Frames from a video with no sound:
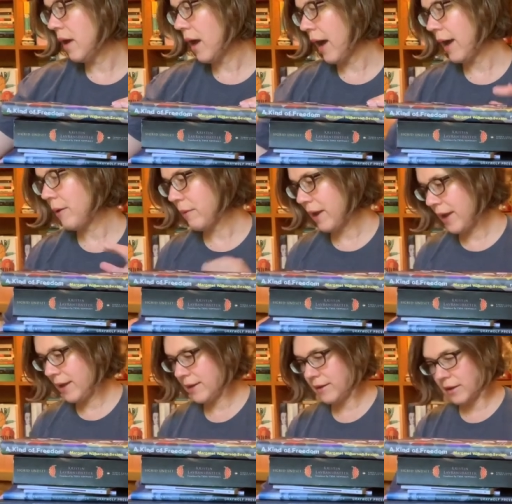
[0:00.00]
I
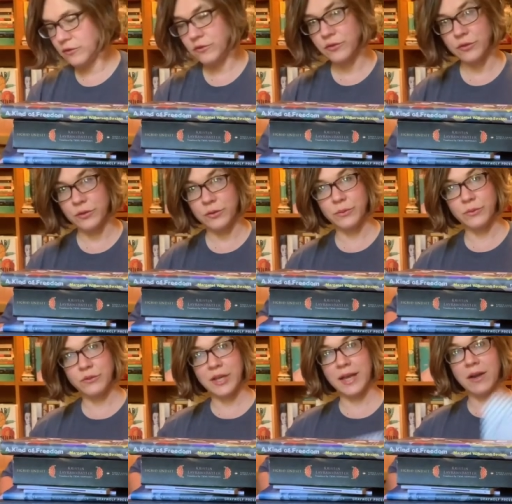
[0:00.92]
read
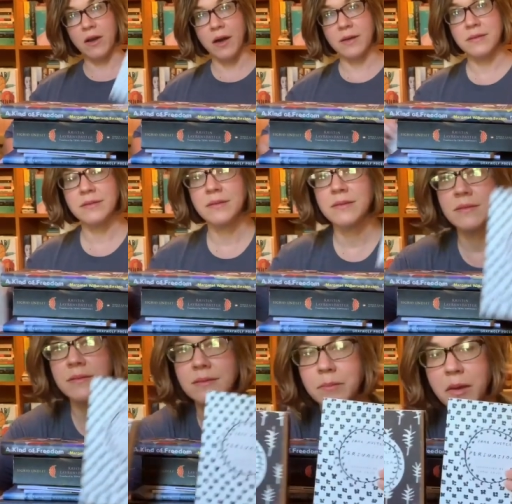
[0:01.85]
two Jane Austens
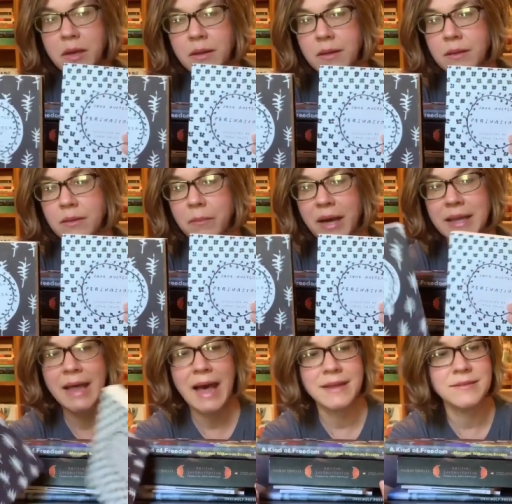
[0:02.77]
this month, my
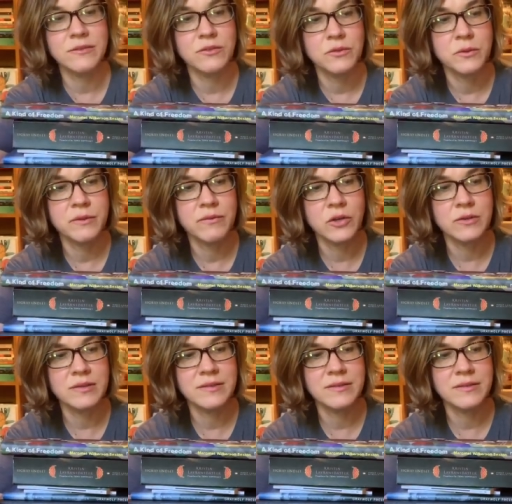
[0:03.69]
last two of her